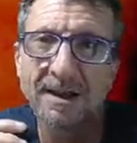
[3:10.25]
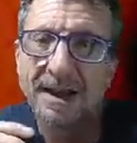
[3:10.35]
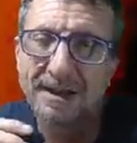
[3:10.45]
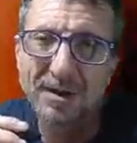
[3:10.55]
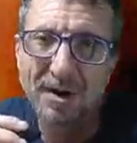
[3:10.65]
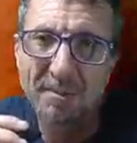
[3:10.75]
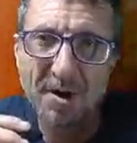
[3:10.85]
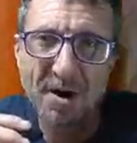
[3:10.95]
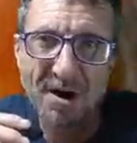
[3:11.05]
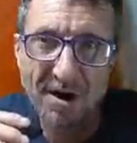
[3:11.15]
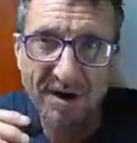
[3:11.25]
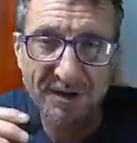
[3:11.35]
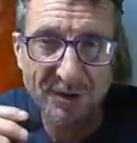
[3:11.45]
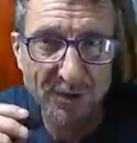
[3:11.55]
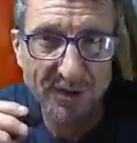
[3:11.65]
and cob are,
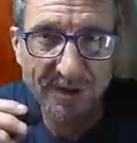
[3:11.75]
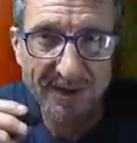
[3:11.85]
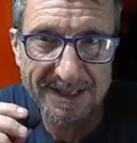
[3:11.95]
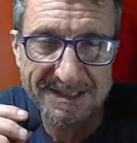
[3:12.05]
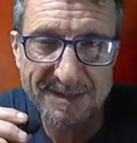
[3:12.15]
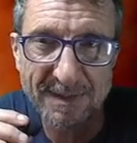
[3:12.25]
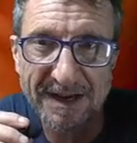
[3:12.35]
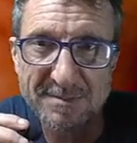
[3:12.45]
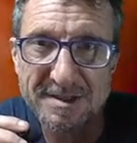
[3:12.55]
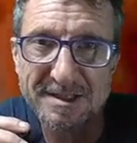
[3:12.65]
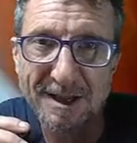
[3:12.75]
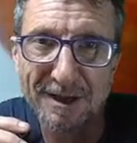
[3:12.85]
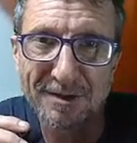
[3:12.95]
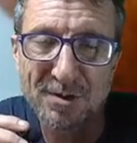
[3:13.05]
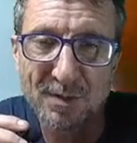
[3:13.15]
you could easily make a
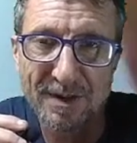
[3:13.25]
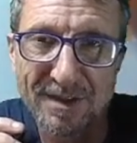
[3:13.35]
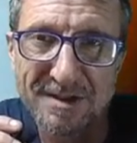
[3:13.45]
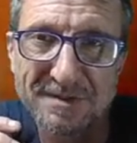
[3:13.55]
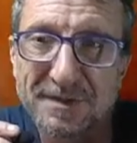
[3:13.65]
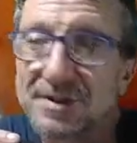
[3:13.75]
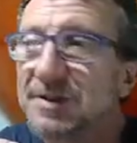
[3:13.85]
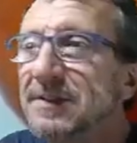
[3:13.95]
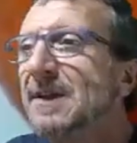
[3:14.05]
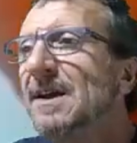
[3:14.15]
mistake and hook of those fish